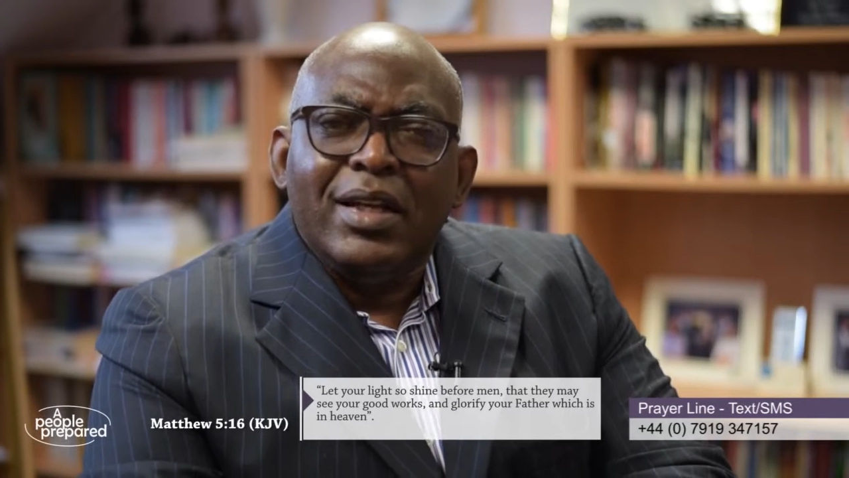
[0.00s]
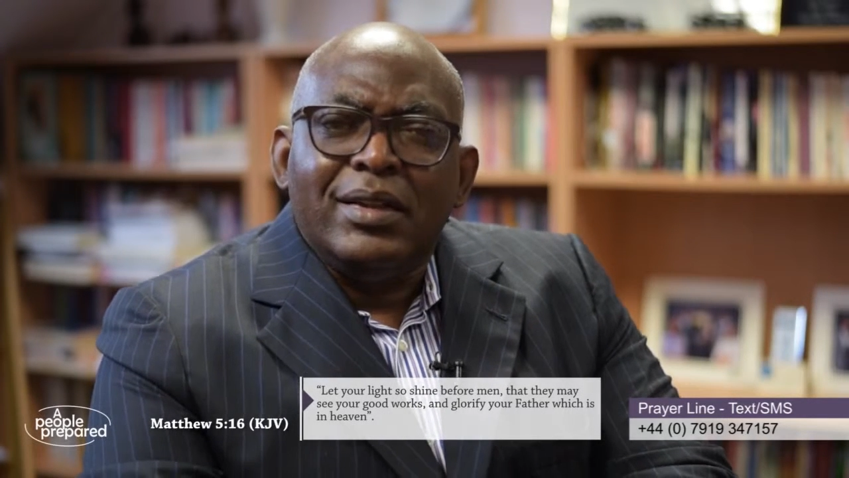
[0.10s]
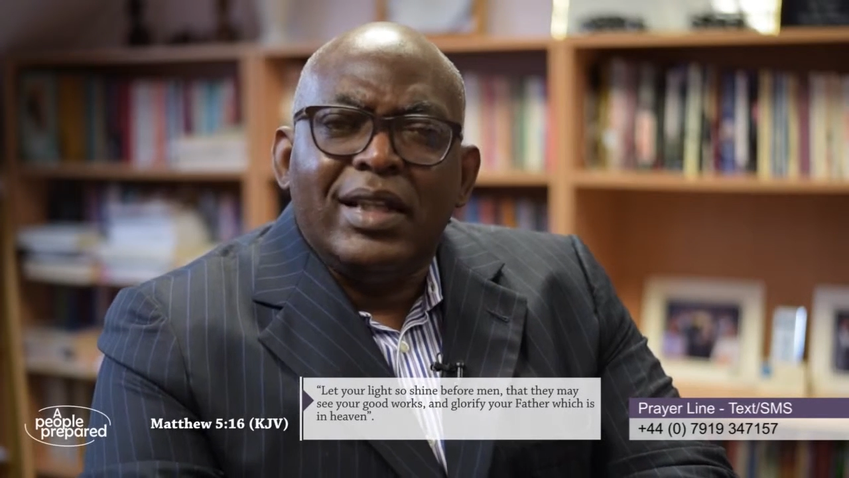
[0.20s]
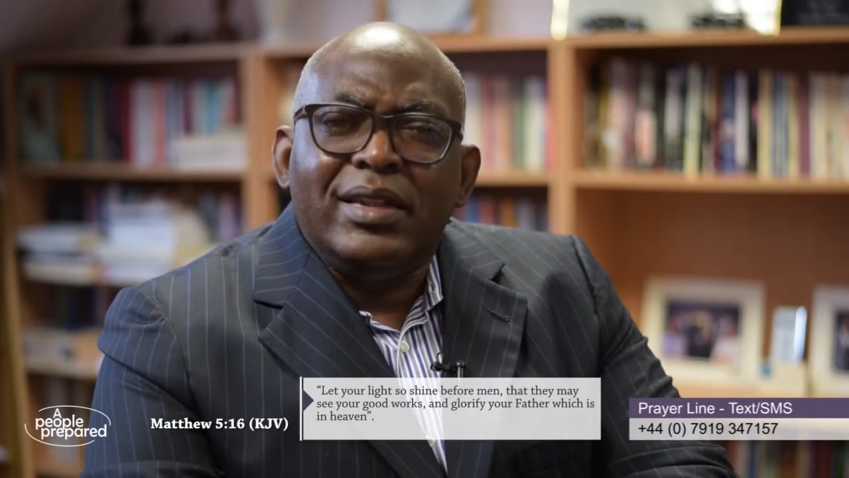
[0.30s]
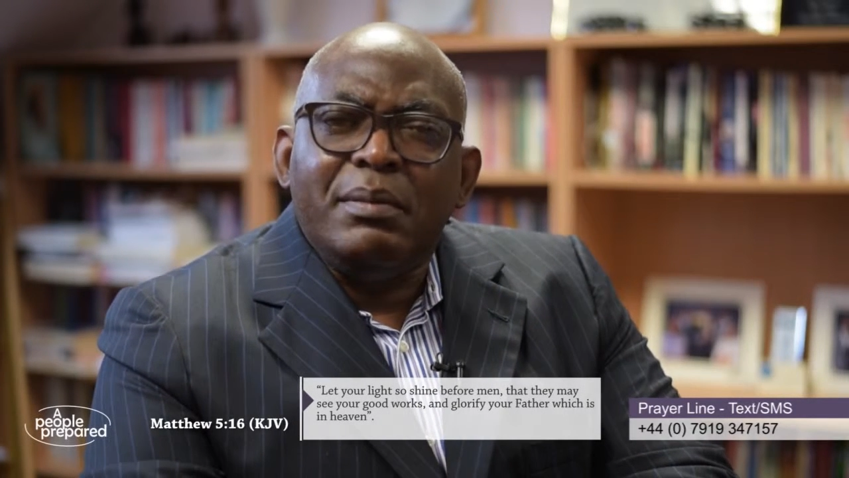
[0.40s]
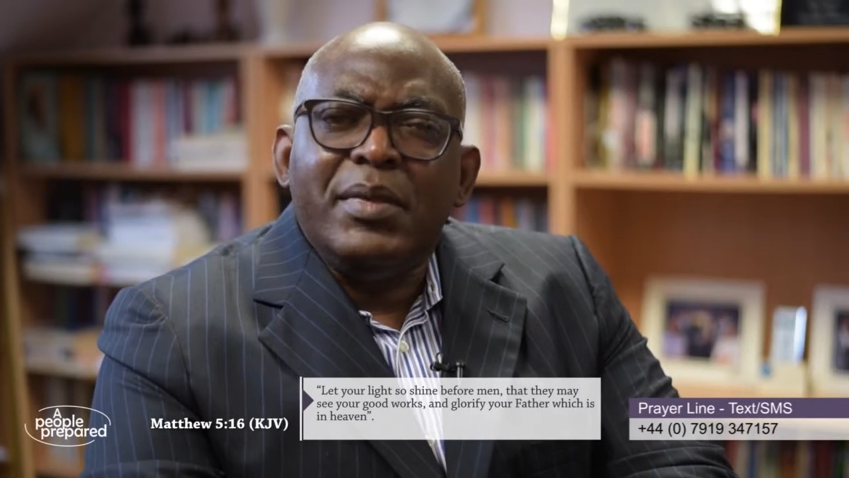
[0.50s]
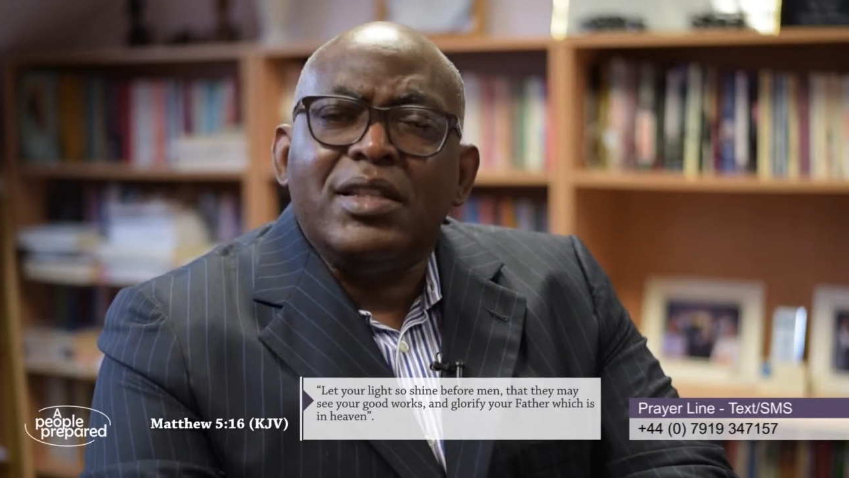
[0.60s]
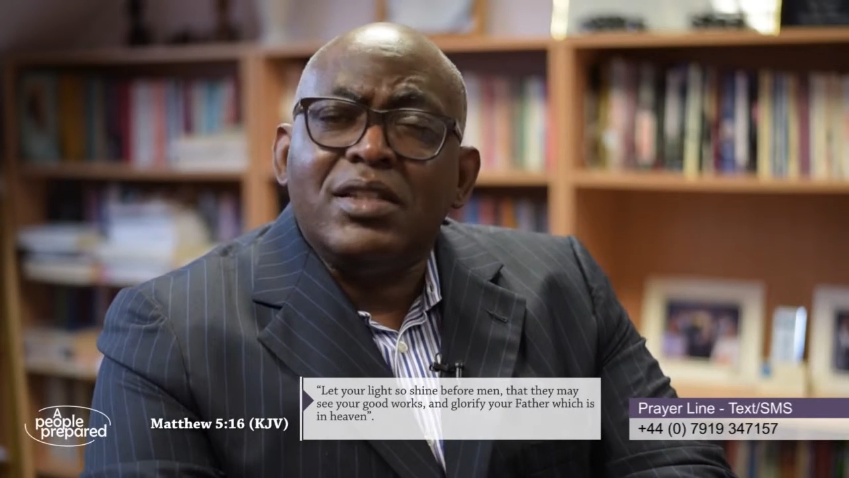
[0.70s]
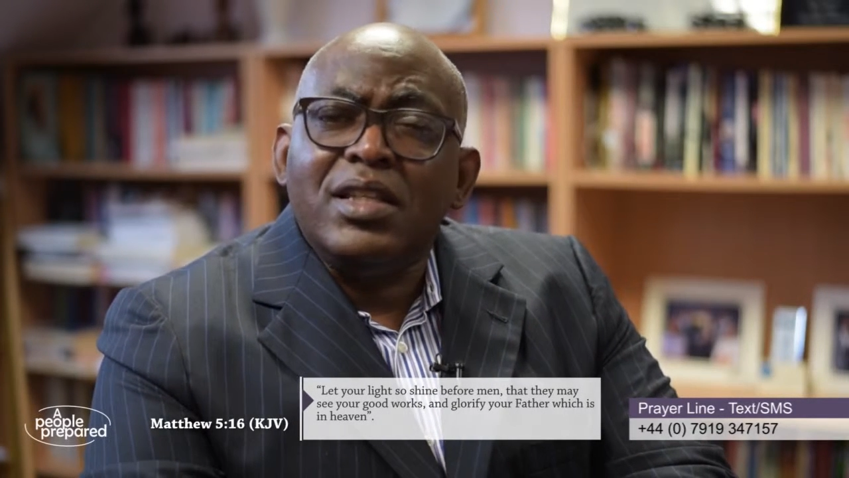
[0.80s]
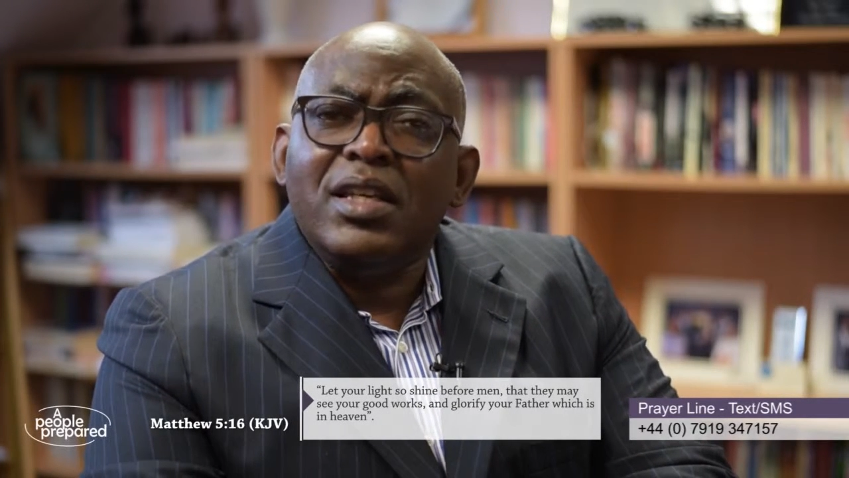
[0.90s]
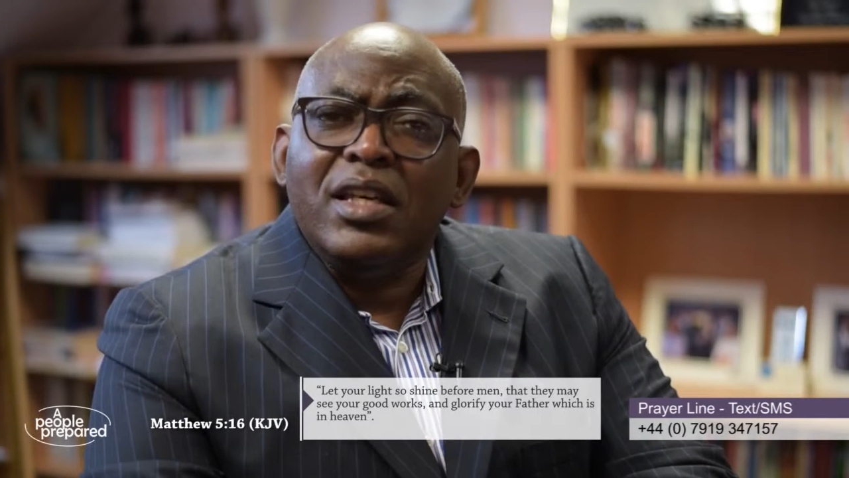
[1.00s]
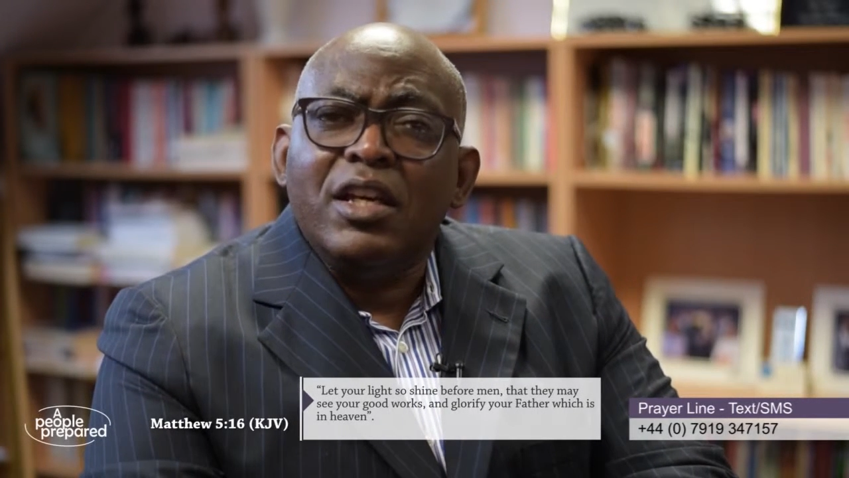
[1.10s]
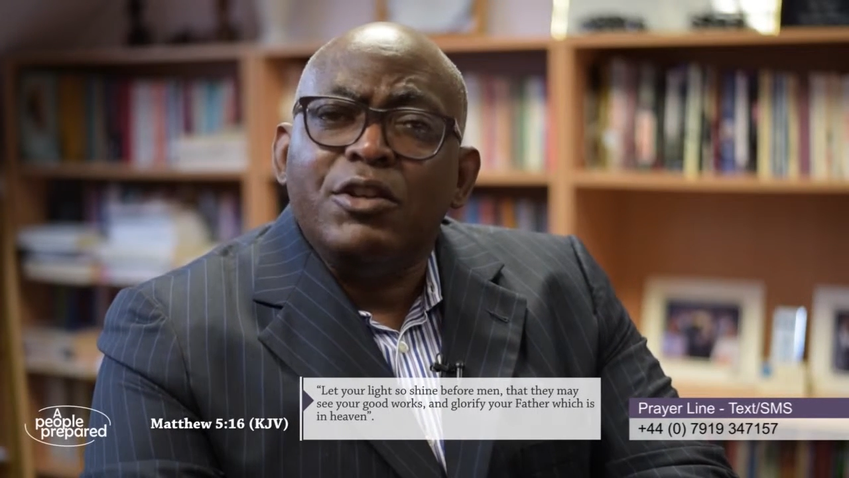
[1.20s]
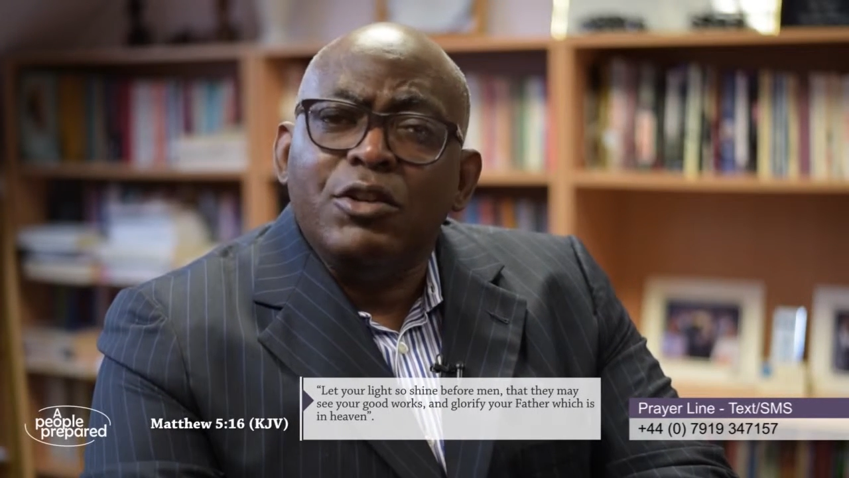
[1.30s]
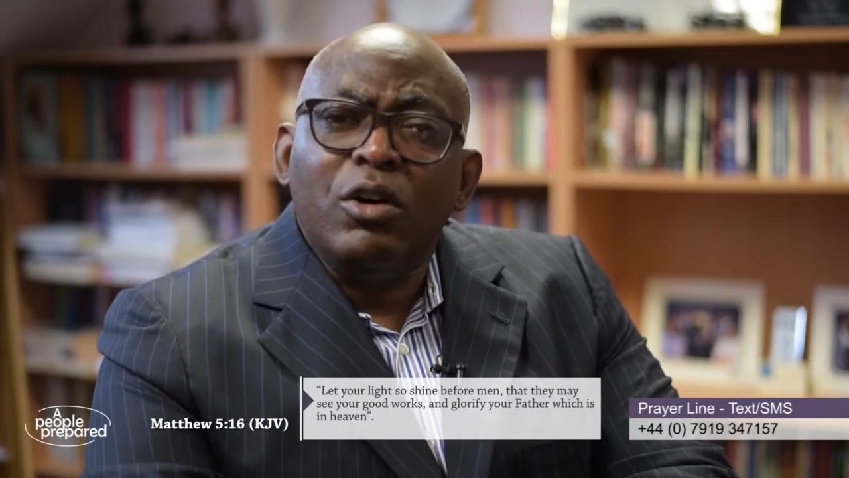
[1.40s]
that they may see
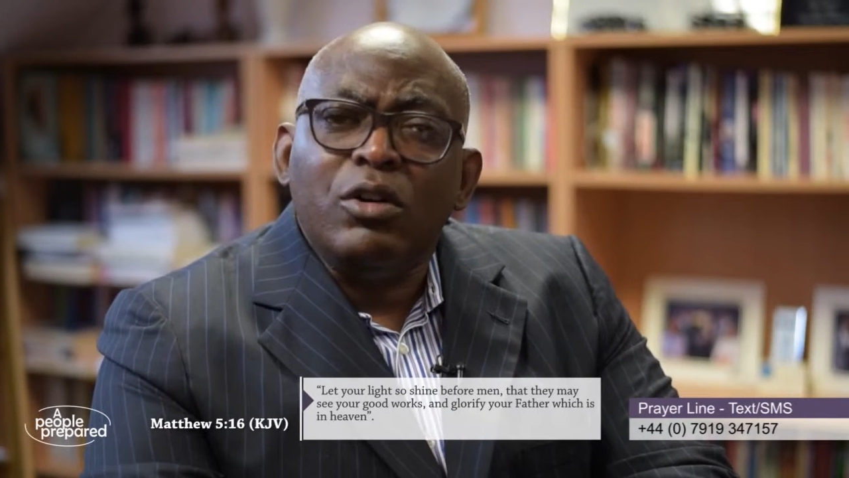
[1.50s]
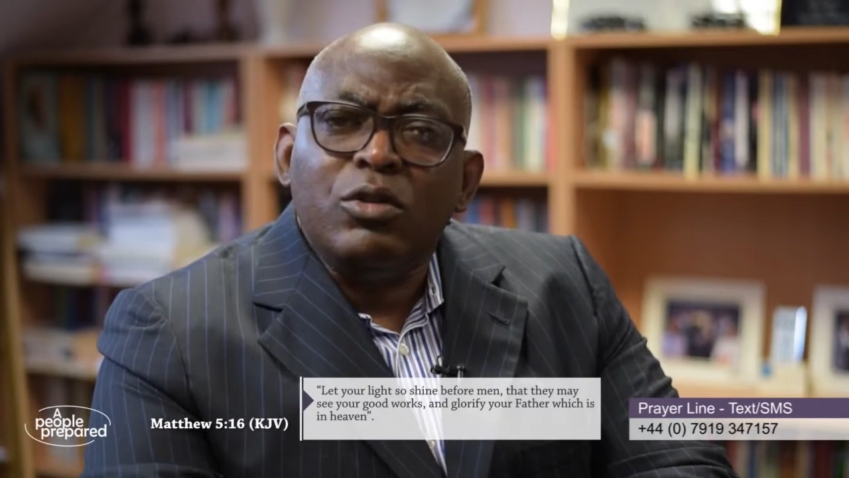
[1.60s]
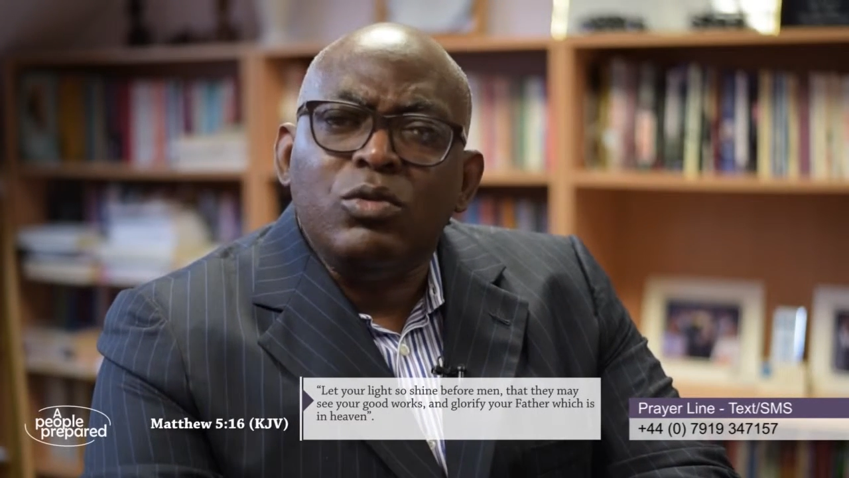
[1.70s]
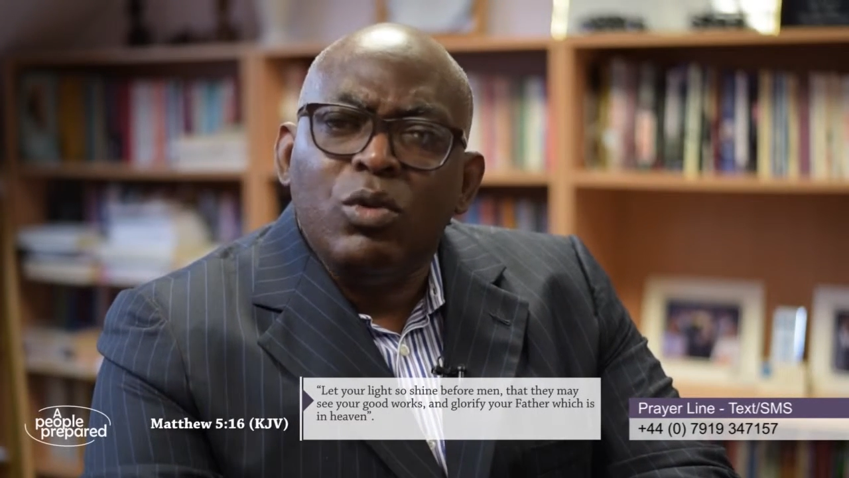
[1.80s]
your good